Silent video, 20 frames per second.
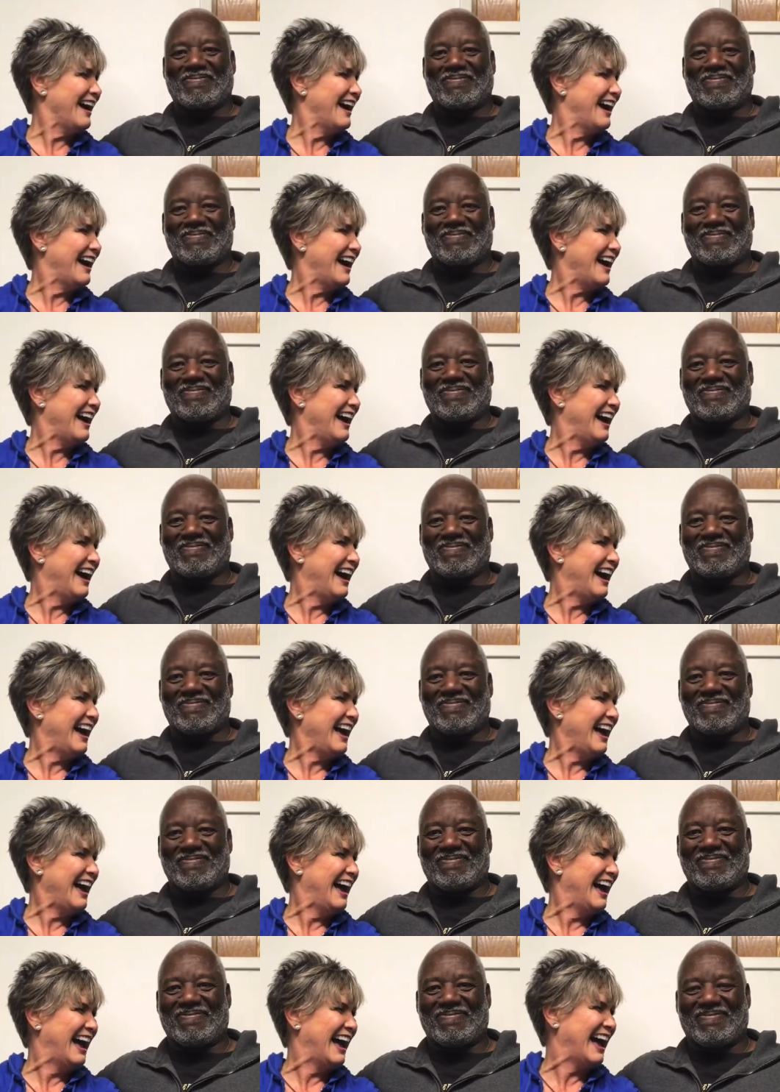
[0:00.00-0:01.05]

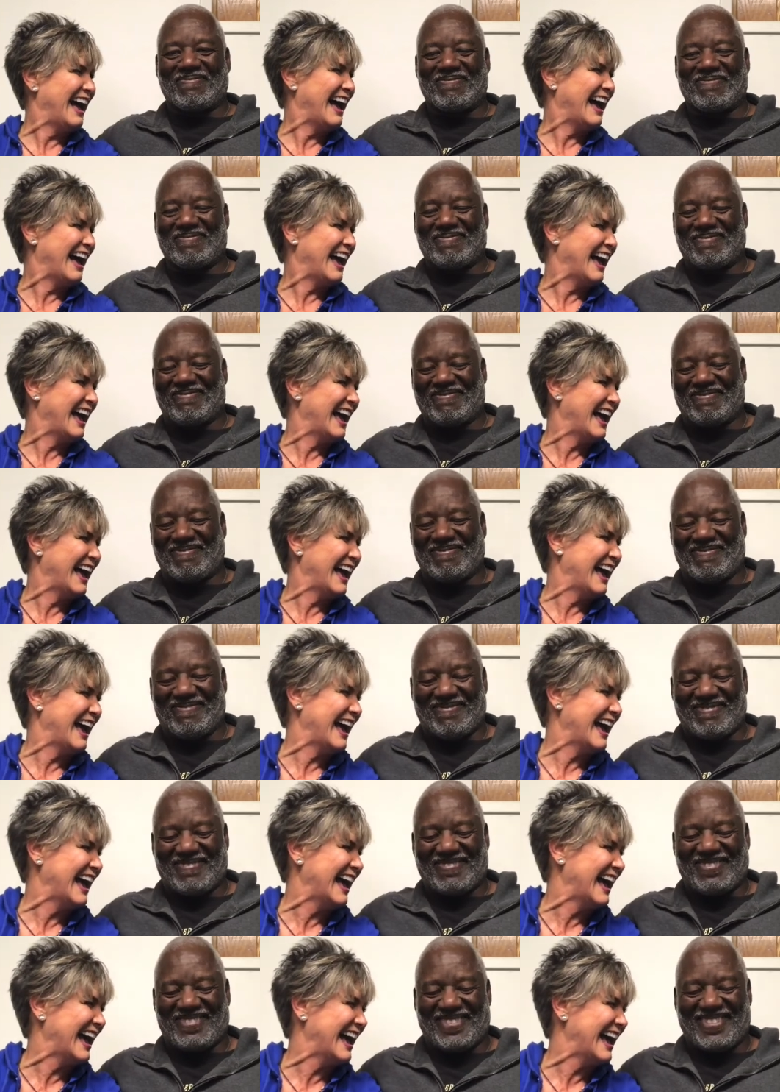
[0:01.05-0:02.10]

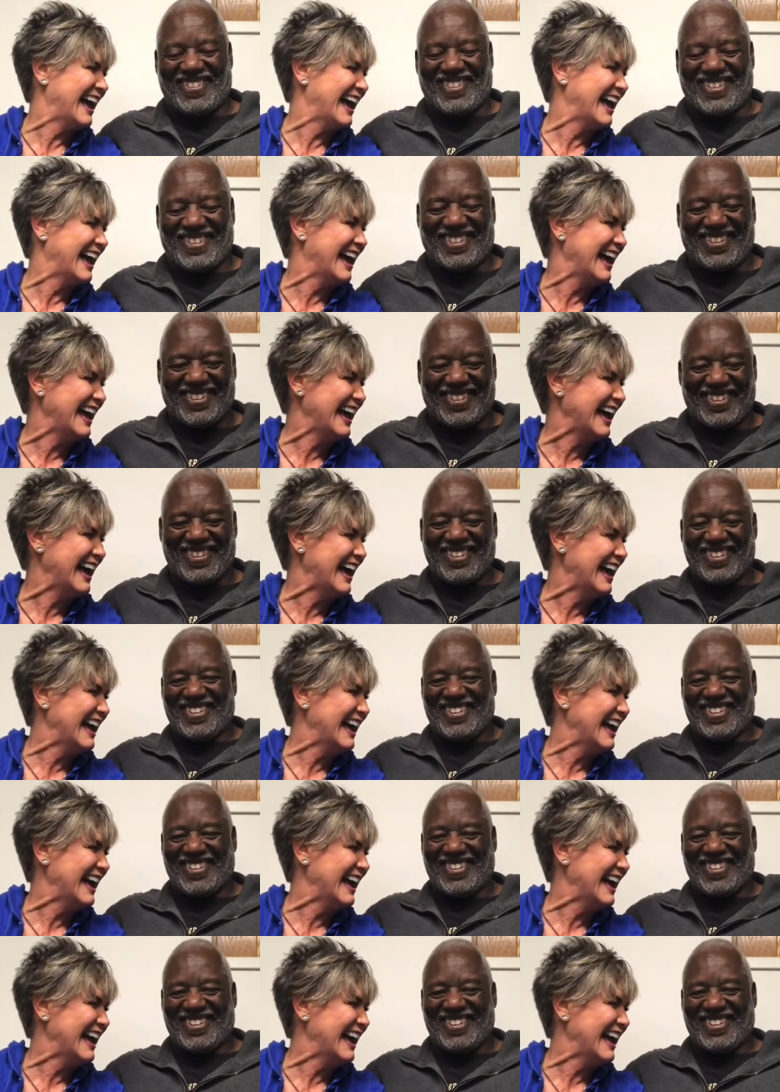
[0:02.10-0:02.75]
Nothing is said.